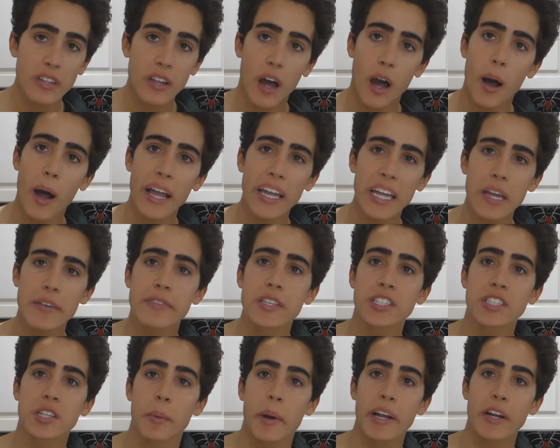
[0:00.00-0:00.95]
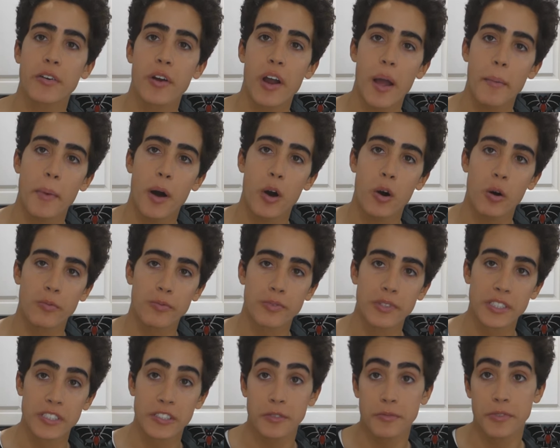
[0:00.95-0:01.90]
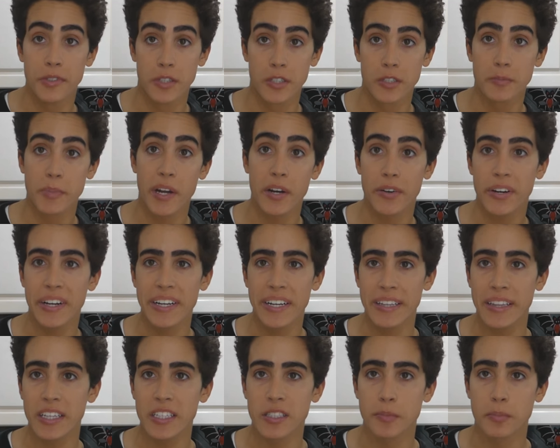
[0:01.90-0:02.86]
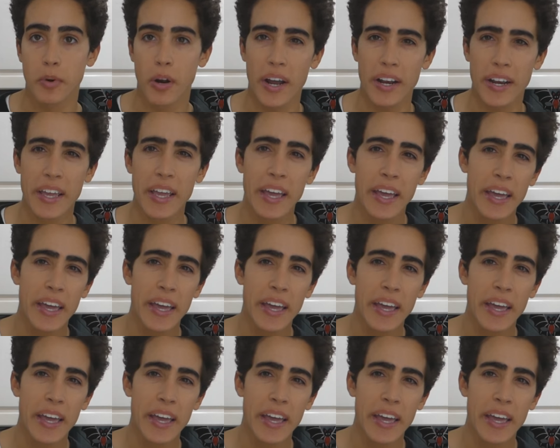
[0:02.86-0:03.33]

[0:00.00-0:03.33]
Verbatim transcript: uh, I gave this to my grandma. Hopefully she feels better eating this bread.